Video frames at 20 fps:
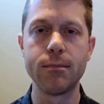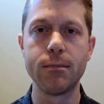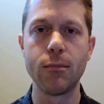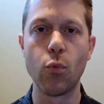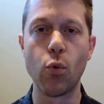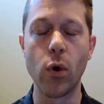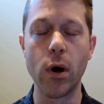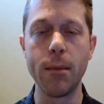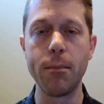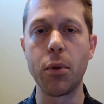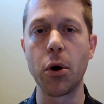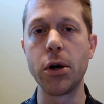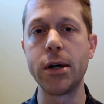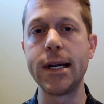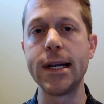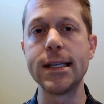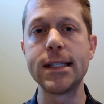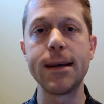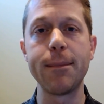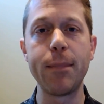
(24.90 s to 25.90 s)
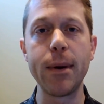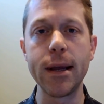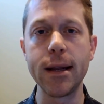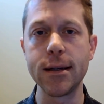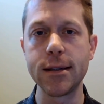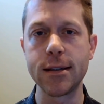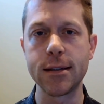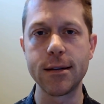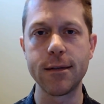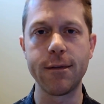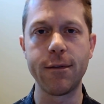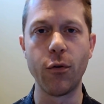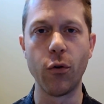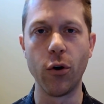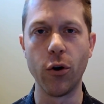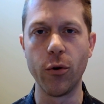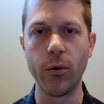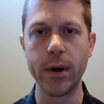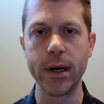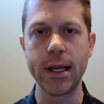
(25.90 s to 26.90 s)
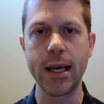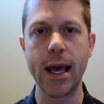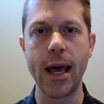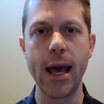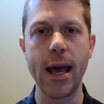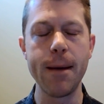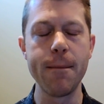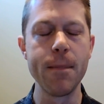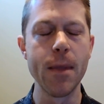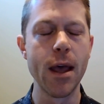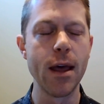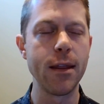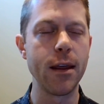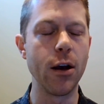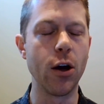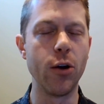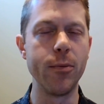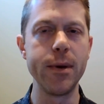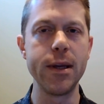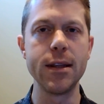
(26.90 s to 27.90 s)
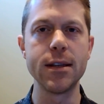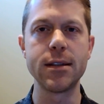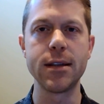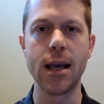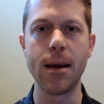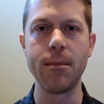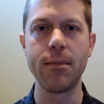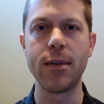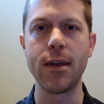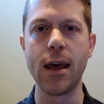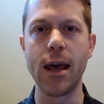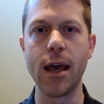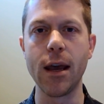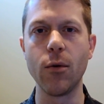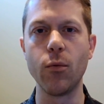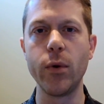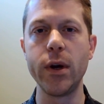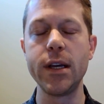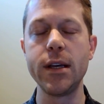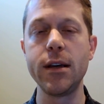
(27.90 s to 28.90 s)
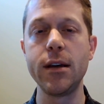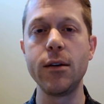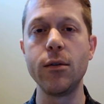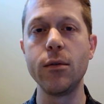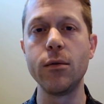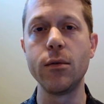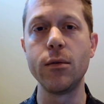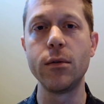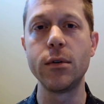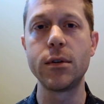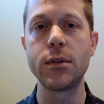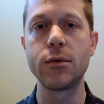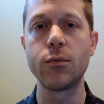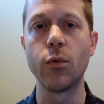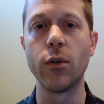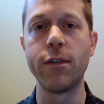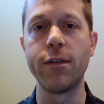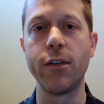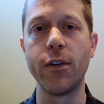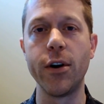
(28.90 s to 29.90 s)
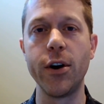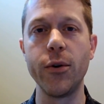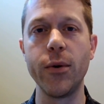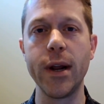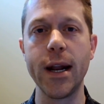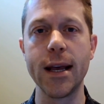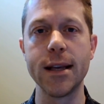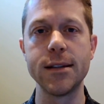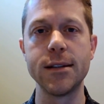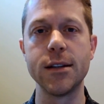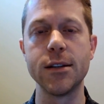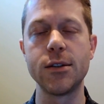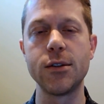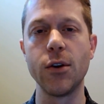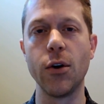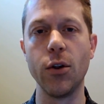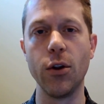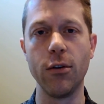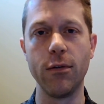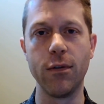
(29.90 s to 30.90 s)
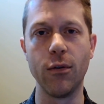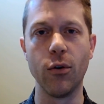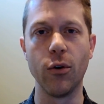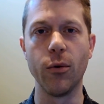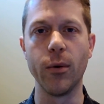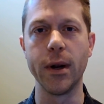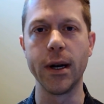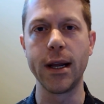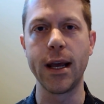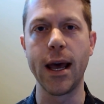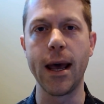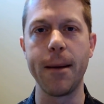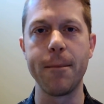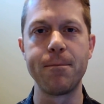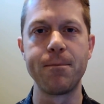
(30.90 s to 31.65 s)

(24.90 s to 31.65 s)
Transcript: one participant 401k. They all mean the same thing. We refer to it as the Solo 401k.